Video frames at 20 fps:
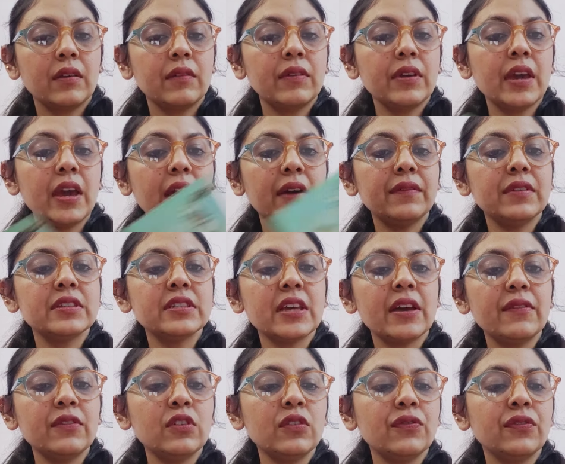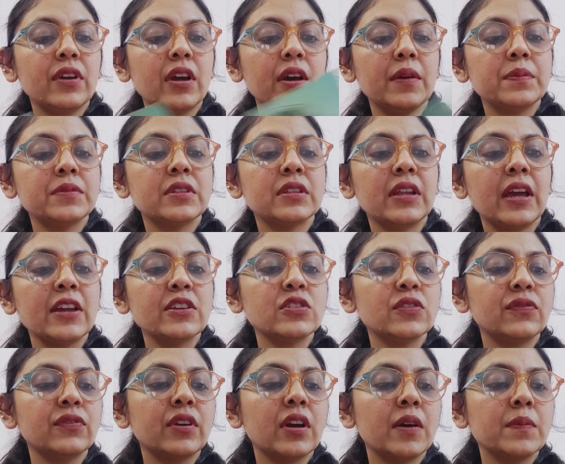We have the Seven of Cups, the Knight
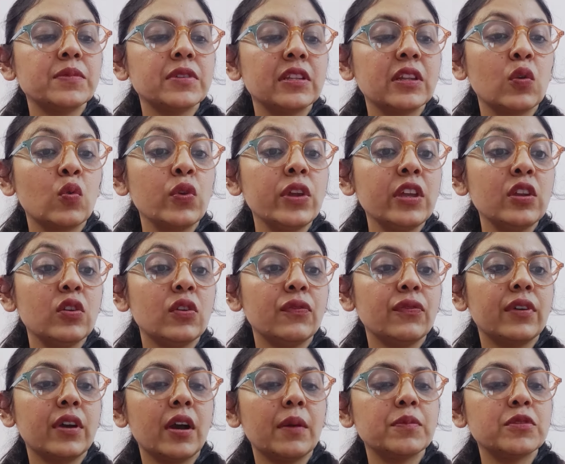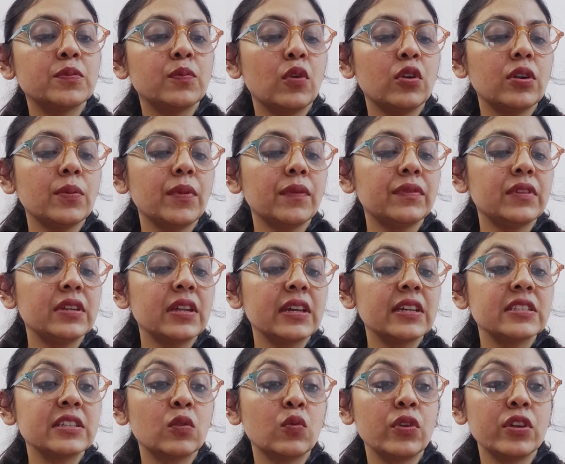of Cups and the Queen of Cups. Bottom of the
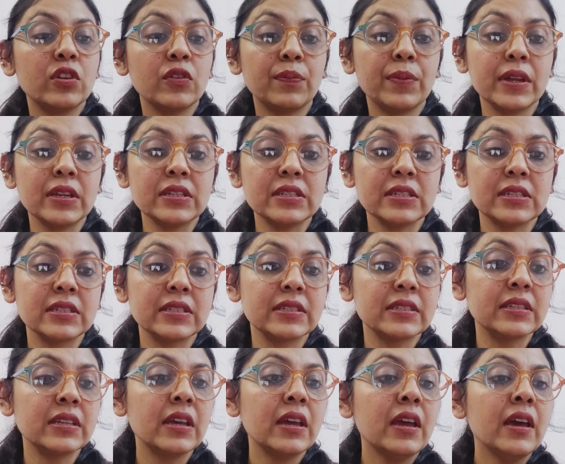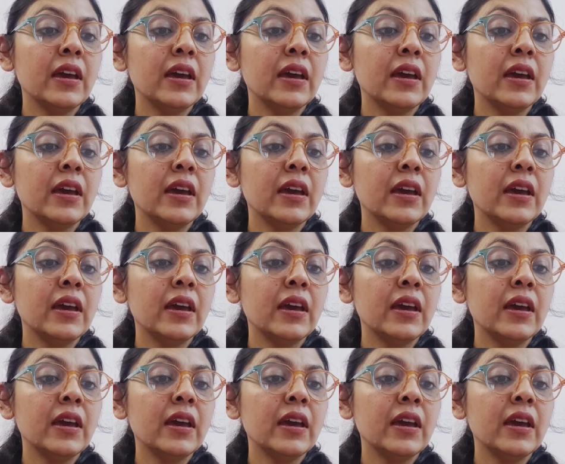deck is the Queen of Pentacles.